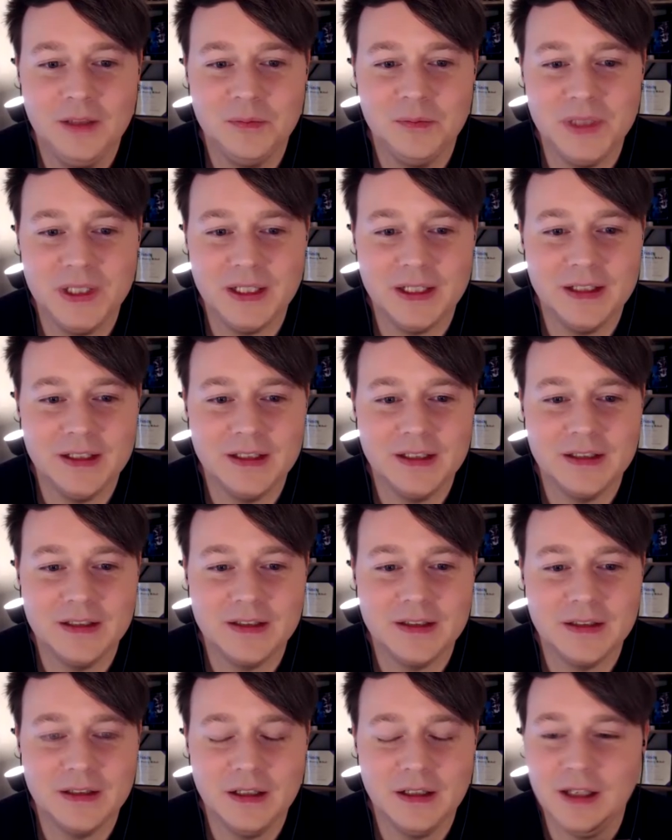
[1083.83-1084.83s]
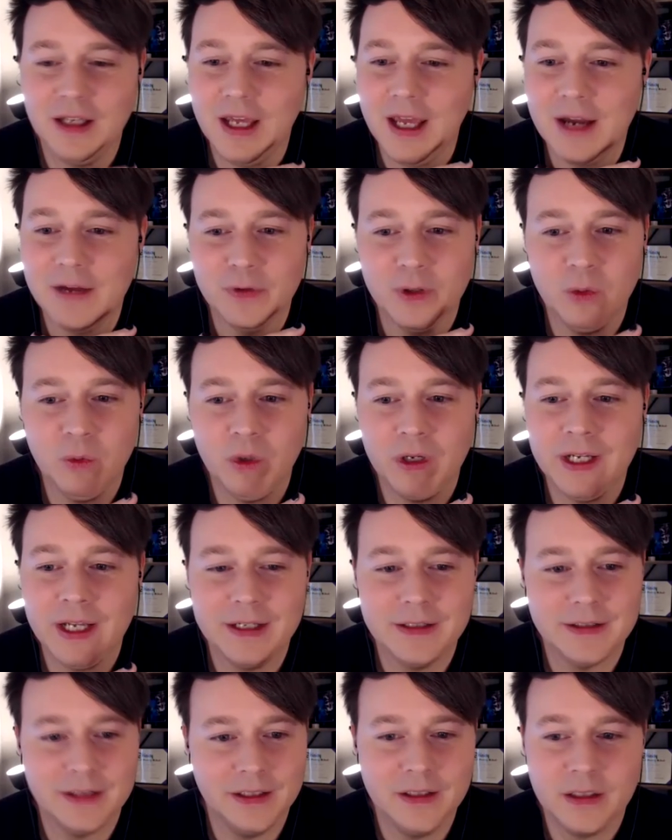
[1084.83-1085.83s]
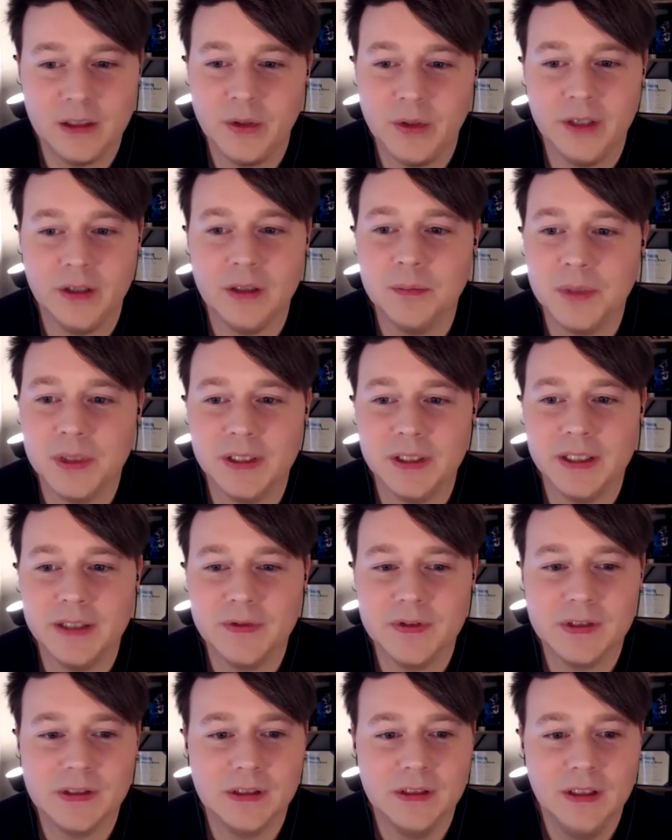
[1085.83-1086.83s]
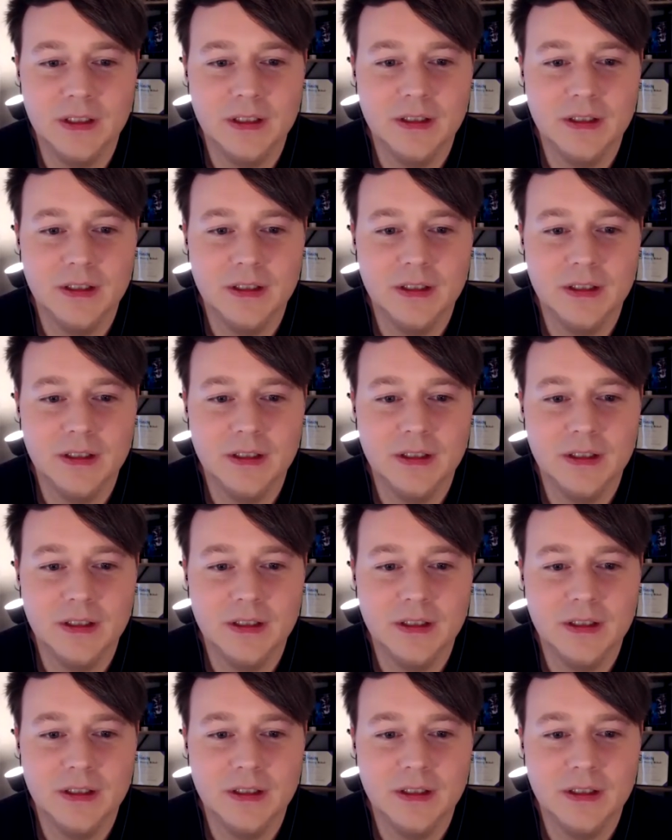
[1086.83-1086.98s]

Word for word: because everyone has incoherent beliefs.